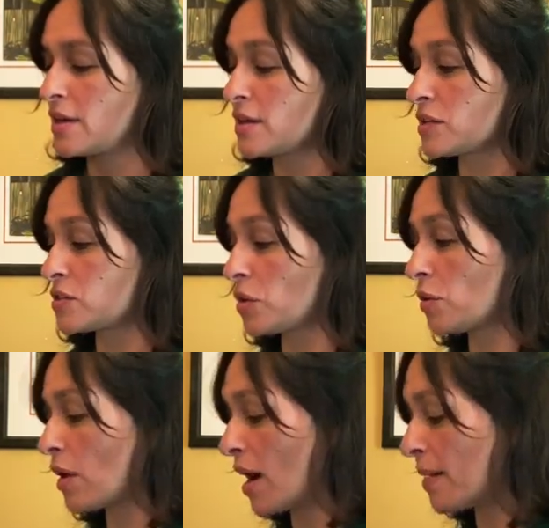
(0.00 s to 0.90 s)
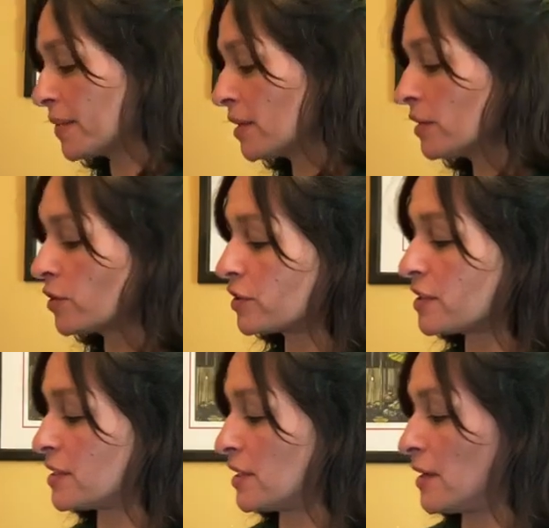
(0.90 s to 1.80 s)
So I'm gonna look to
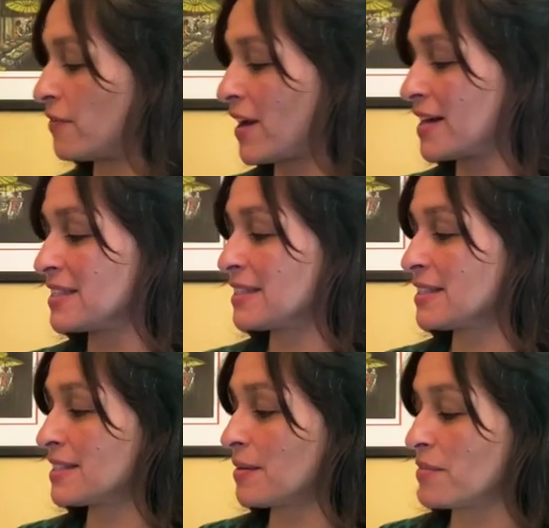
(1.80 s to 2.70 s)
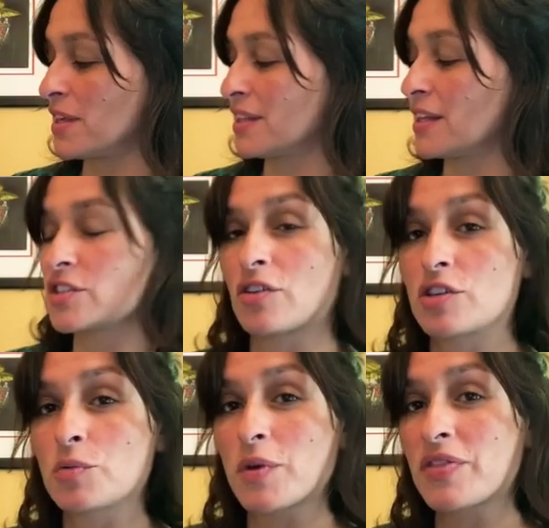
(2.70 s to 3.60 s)
see if I see something that
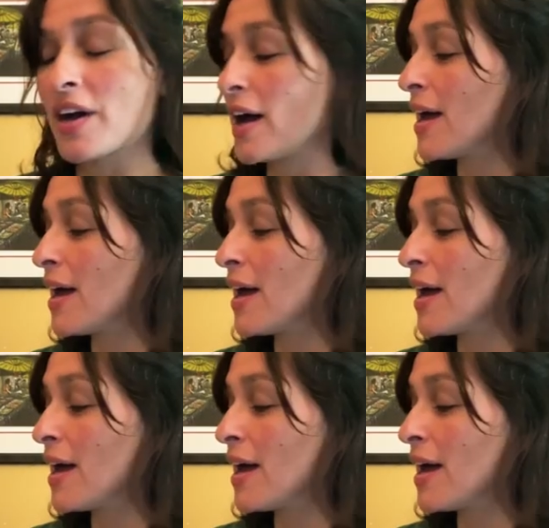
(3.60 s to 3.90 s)
starts with the